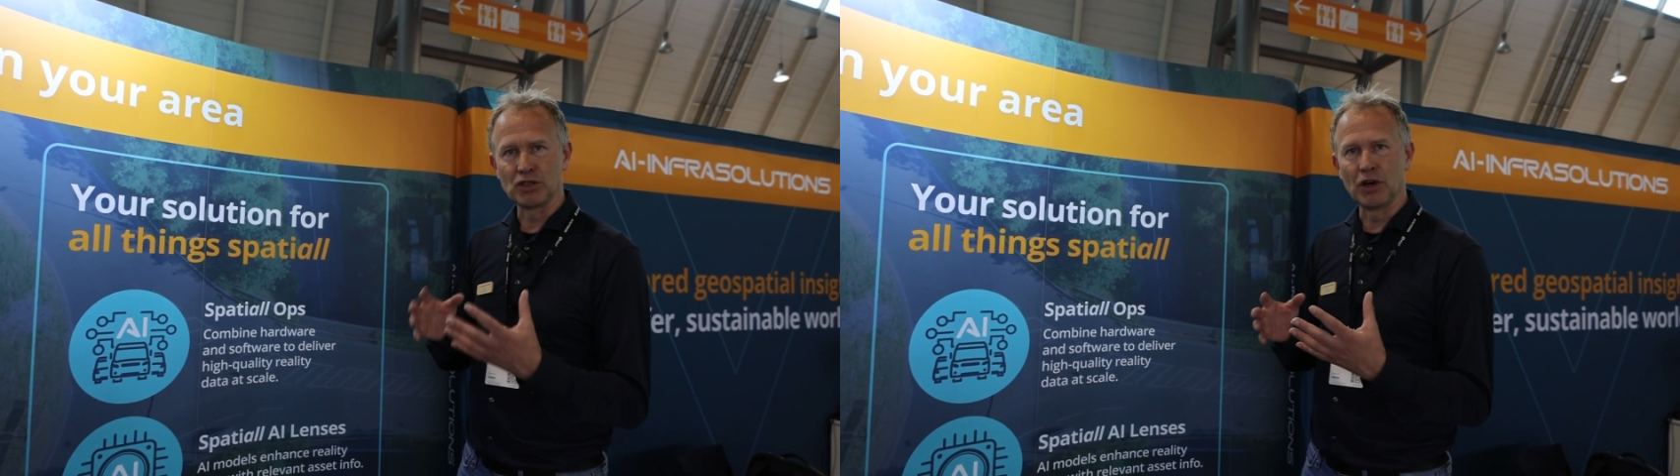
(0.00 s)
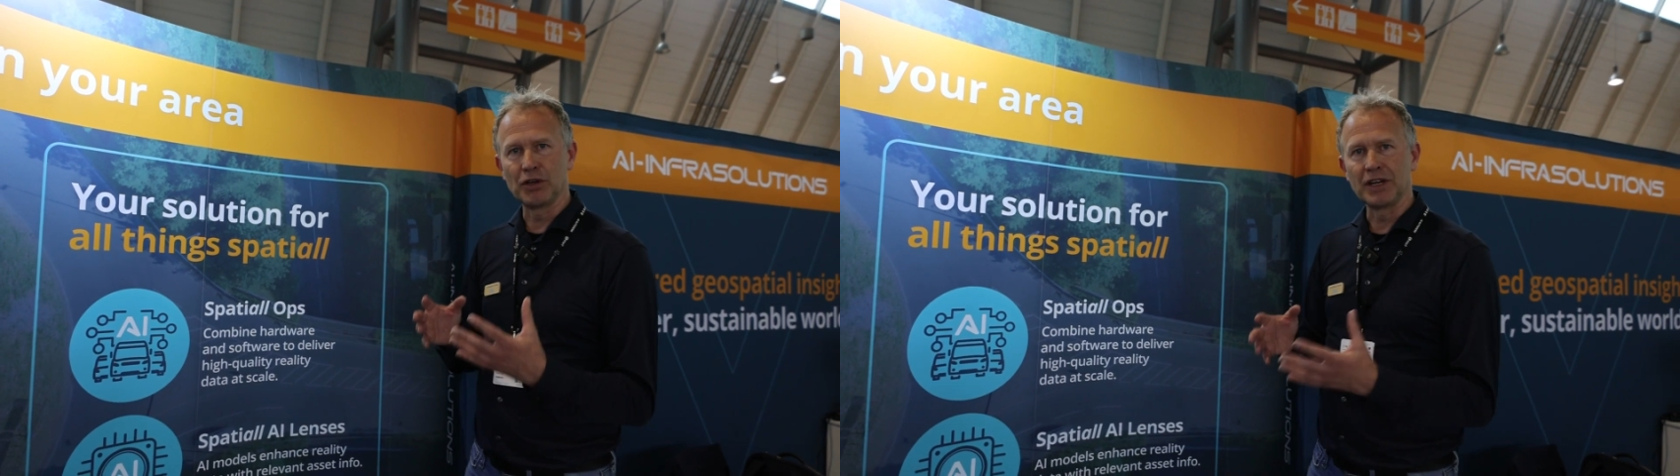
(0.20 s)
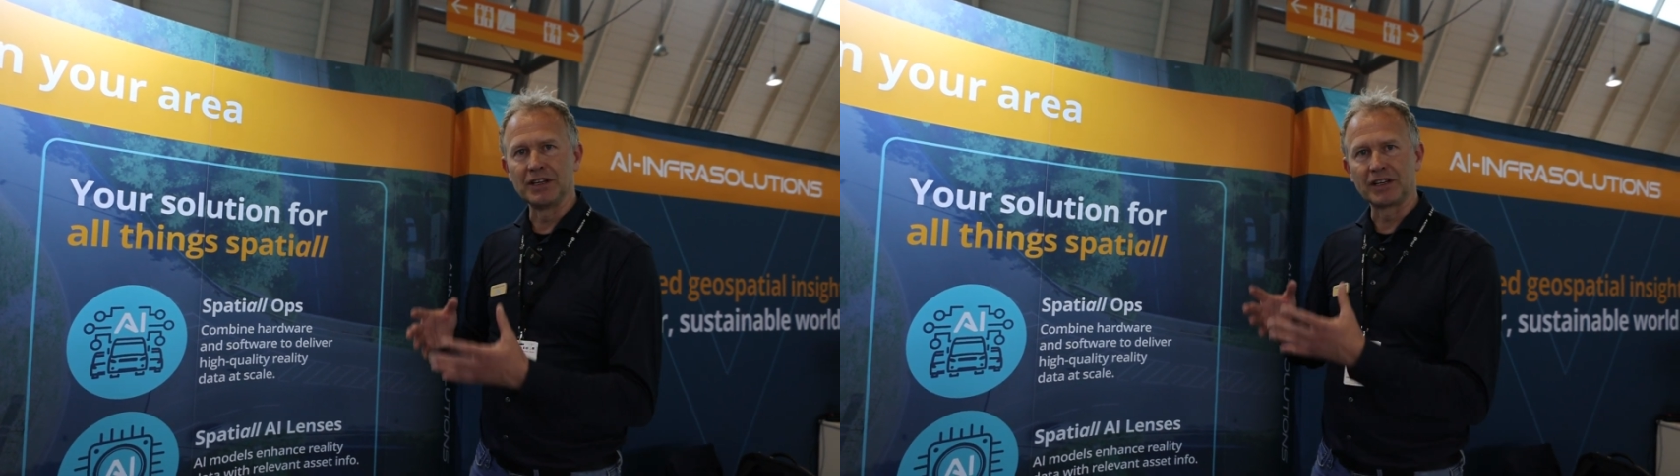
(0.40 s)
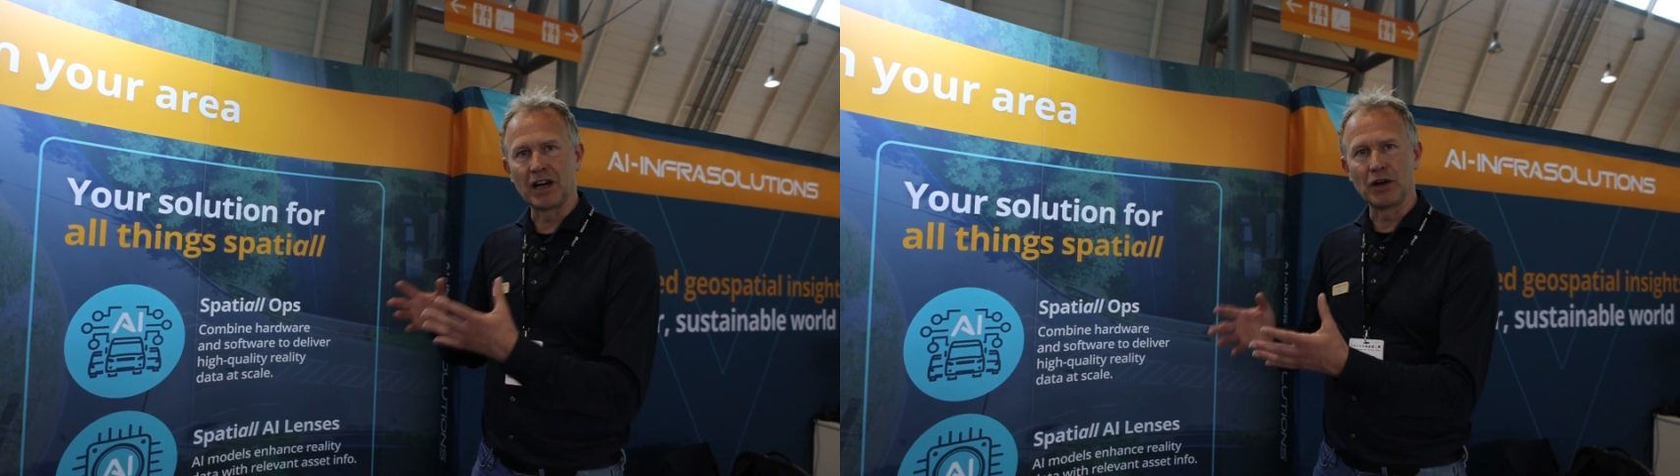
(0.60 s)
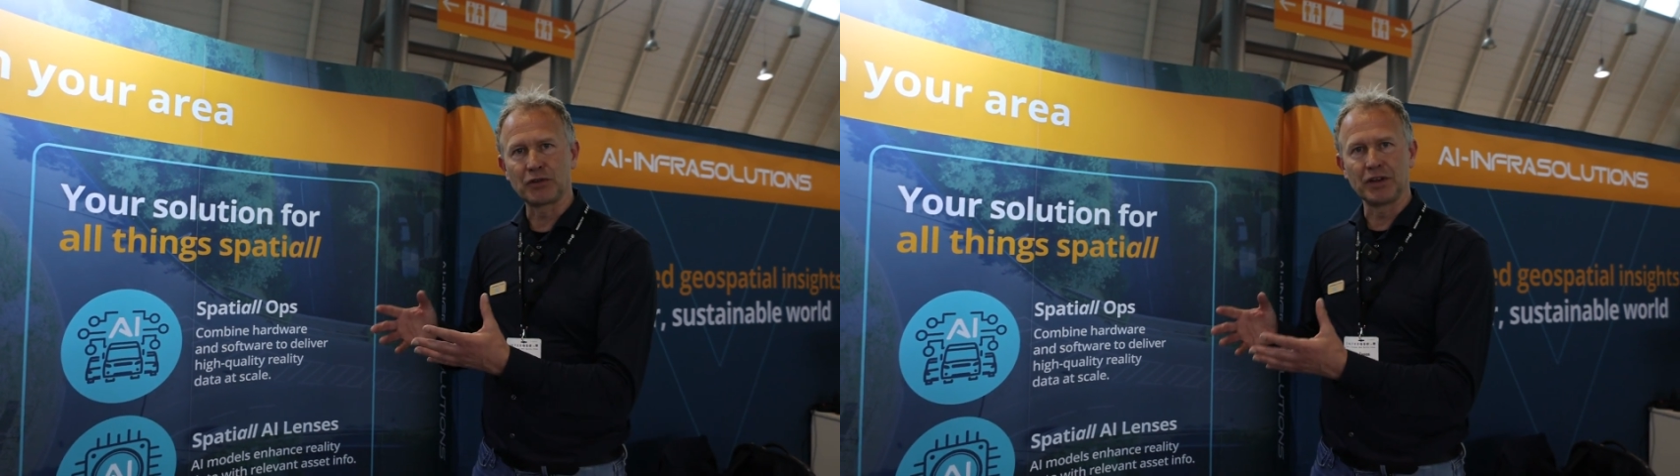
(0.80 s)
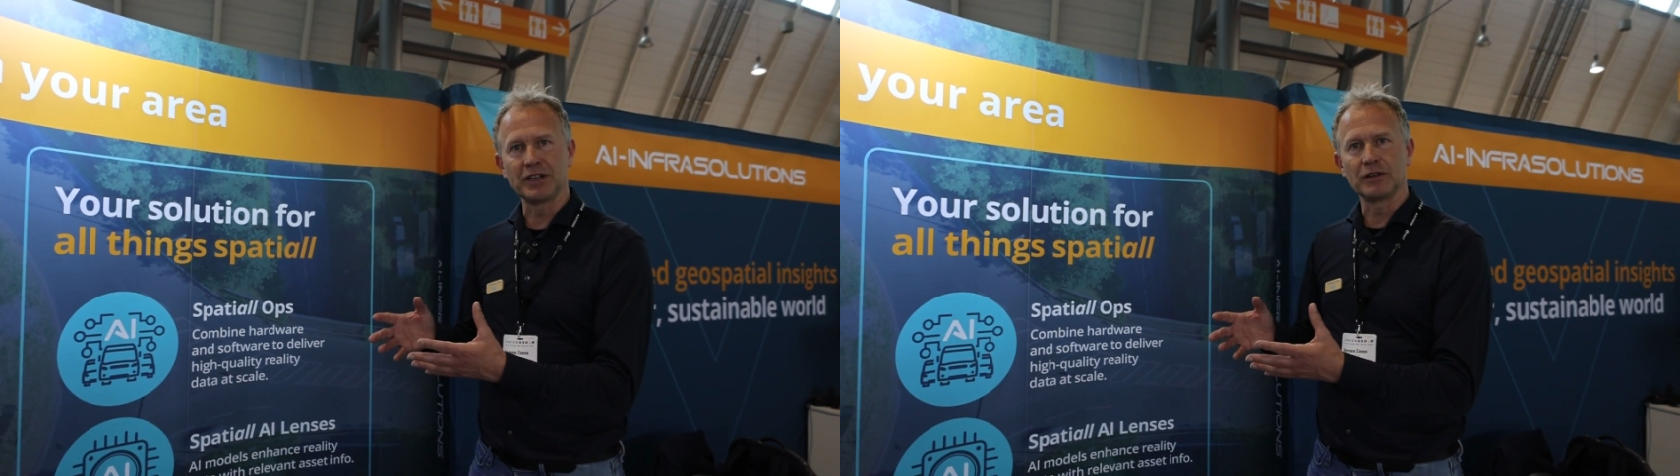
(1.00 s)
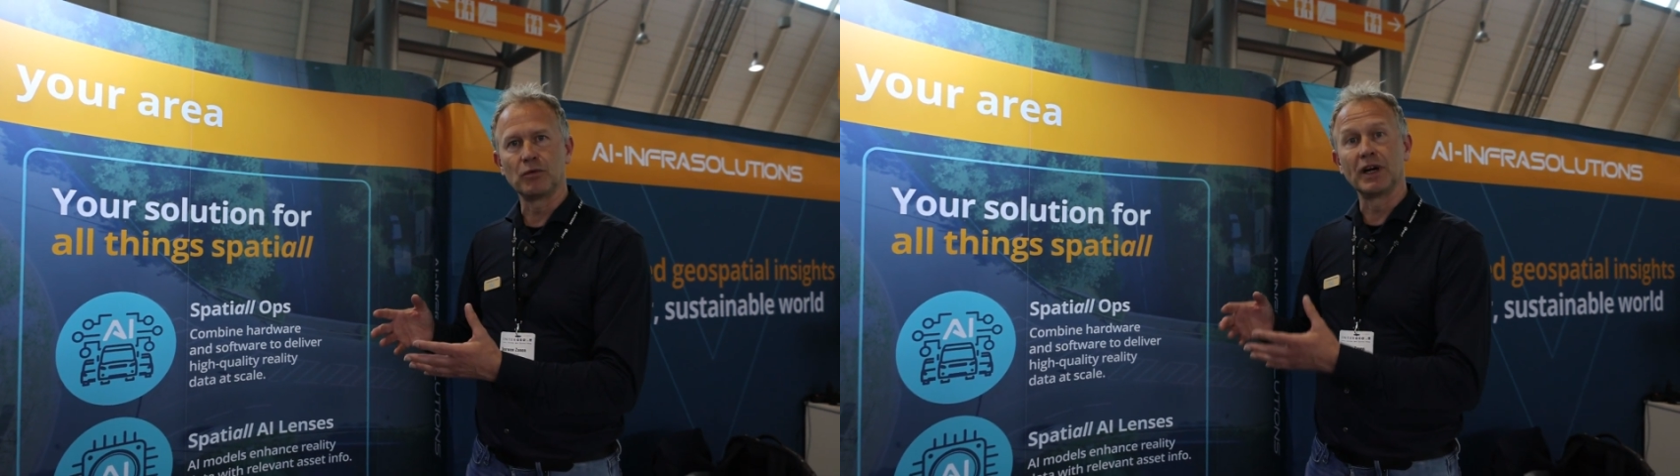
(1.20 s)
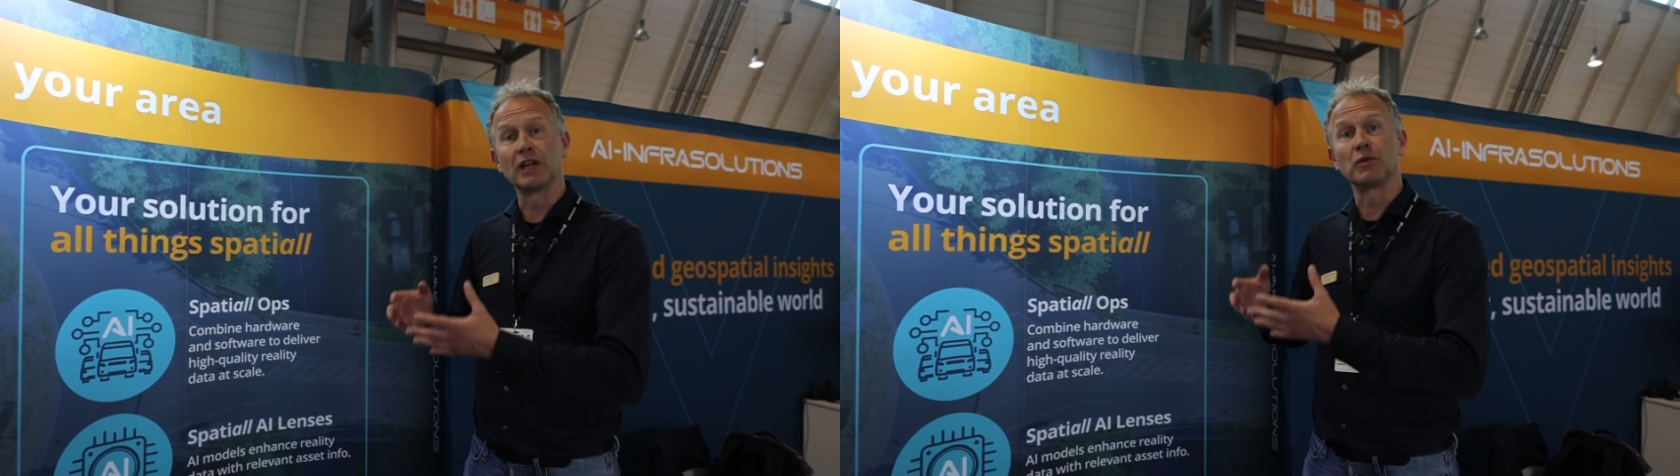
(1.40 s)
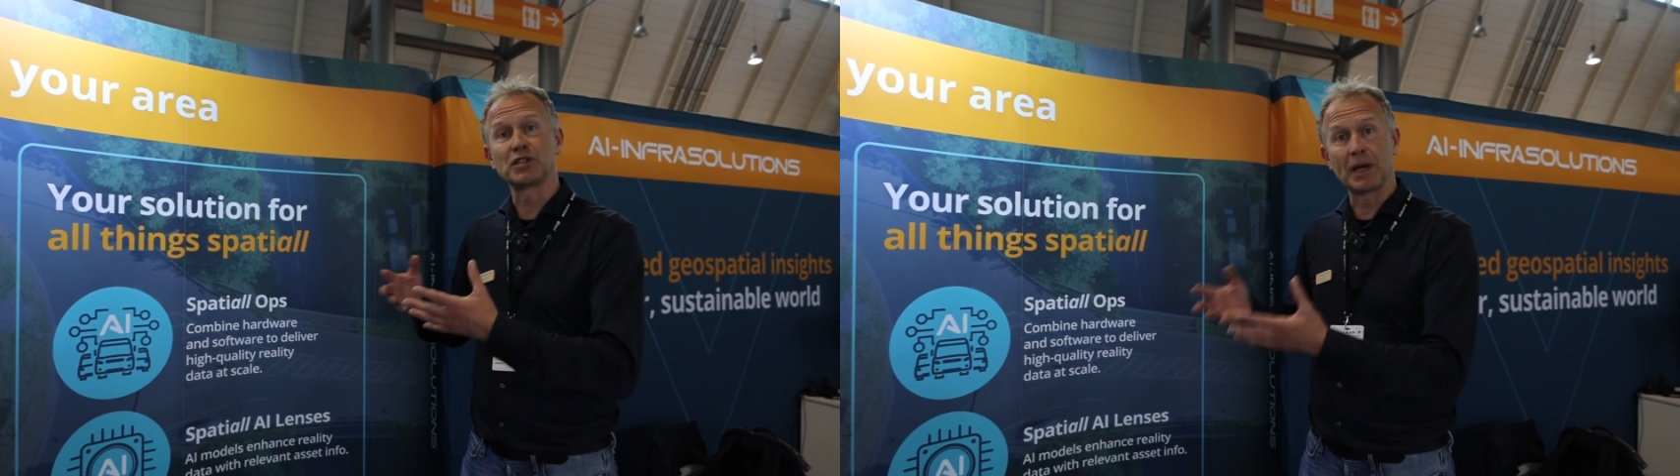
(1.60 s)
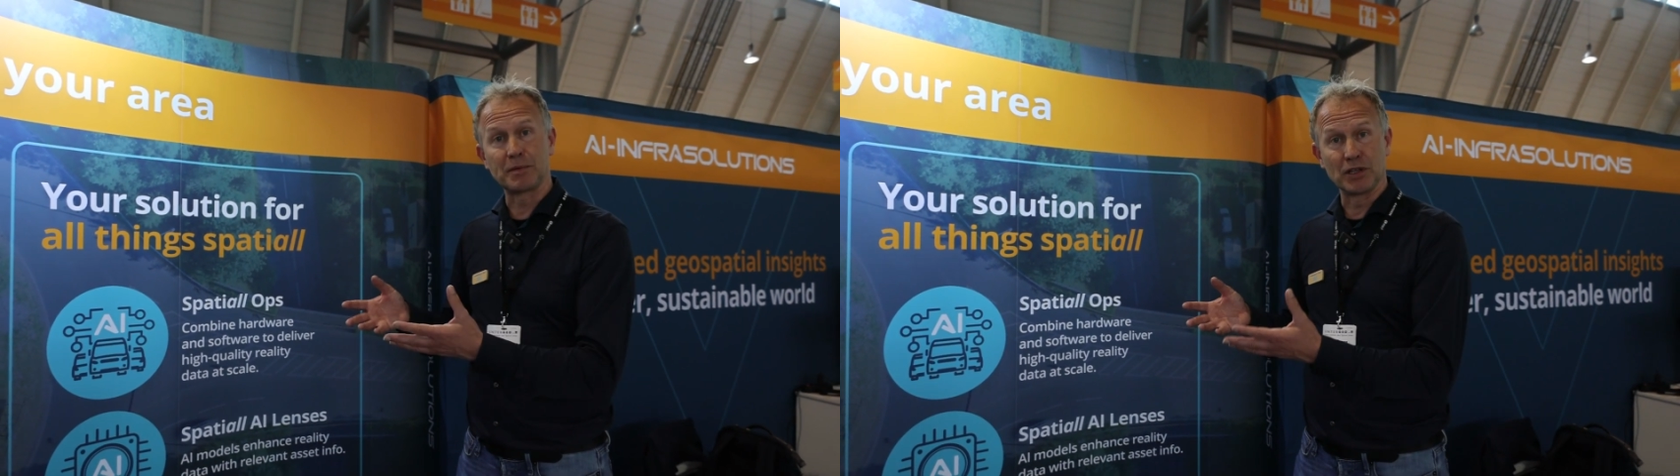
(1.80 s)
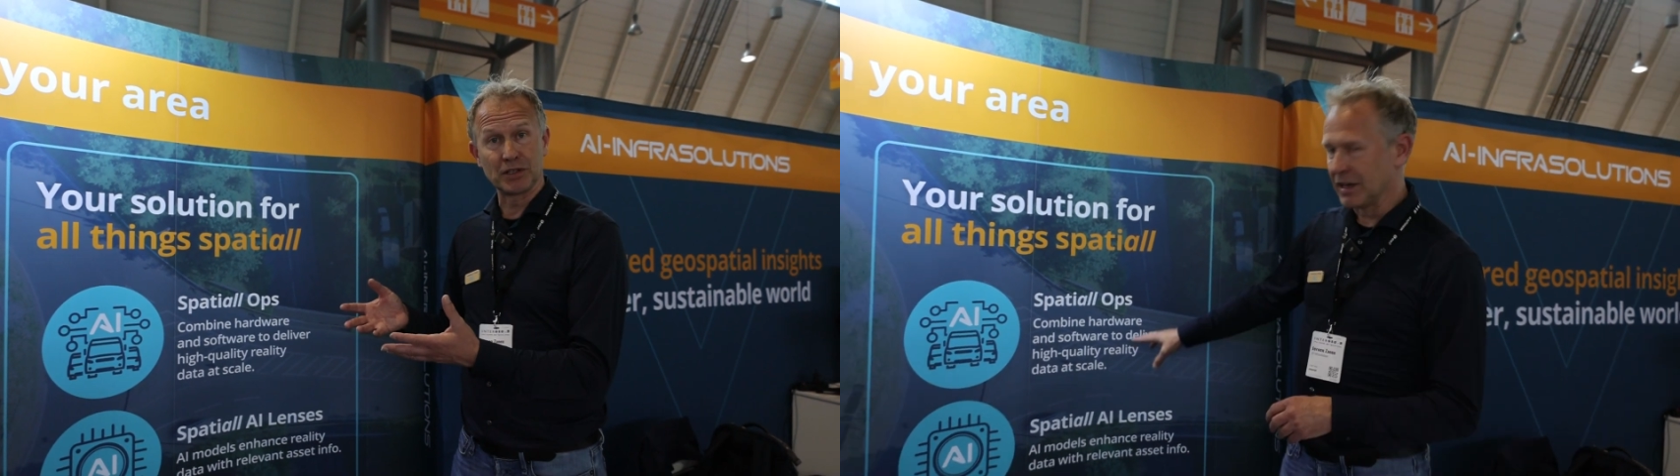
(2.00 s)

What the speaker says: done in the country where it was captured.